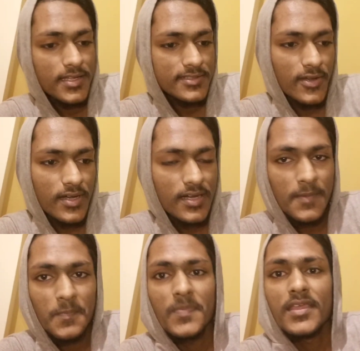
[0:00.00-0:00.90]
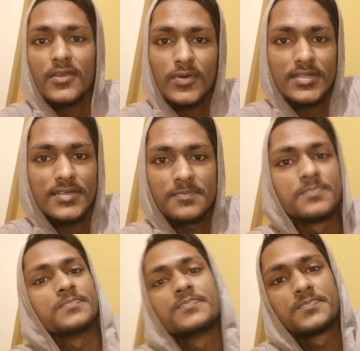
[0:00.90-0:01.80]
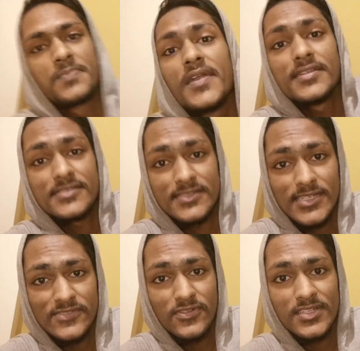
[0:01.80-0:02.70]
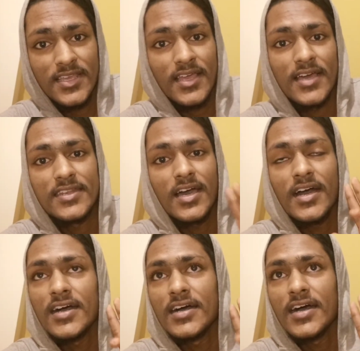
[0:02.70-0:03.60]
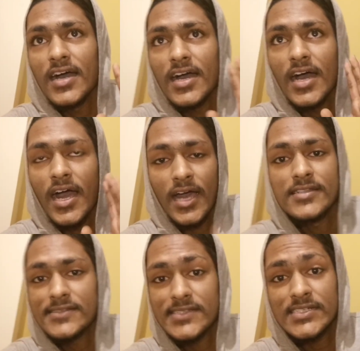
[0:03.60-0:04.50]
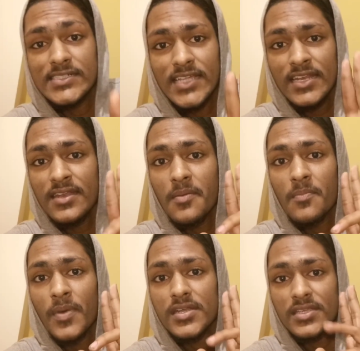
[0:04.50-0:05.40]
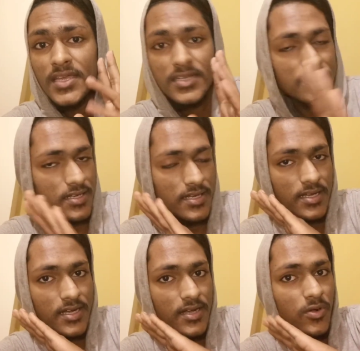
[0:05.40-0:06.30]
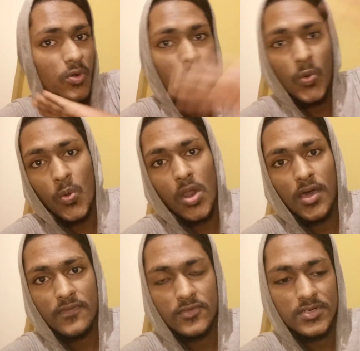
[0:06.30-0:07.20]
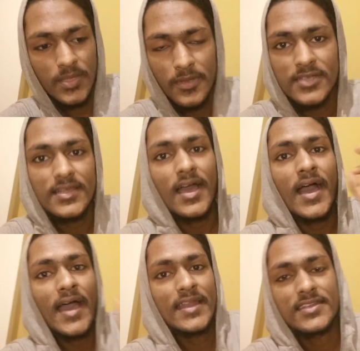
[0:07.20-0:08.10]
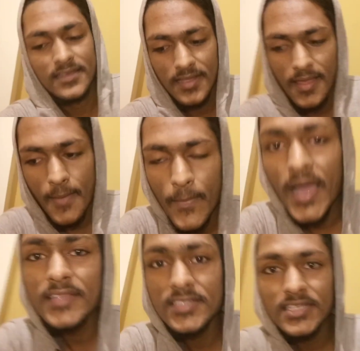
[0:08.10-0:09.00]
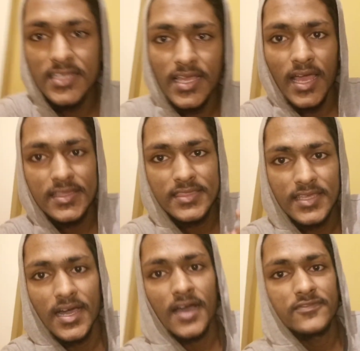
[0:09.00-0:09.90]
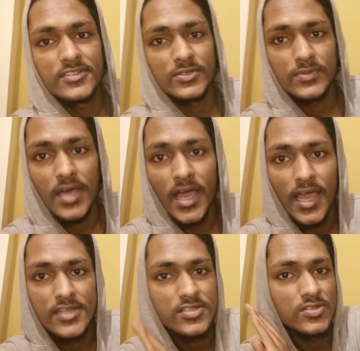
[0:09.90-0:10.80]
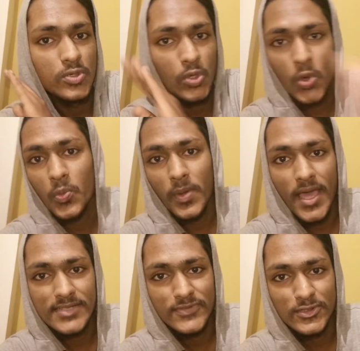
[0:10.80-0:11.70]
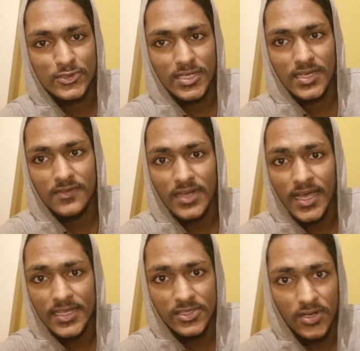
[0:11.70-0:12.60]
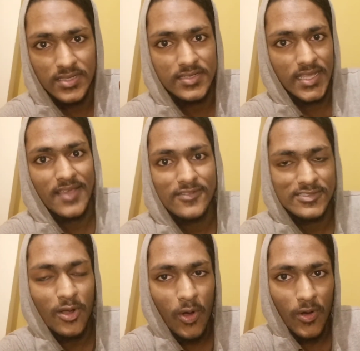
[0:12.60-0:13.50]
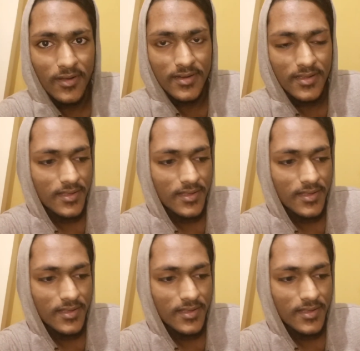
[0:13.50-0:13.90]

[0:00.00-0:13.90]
So it was a pretty successful day, and uncertain, but yet a whole lot of good day, because by 3 in the afternoon, I had no plans whatsoever. I thought the day was gone.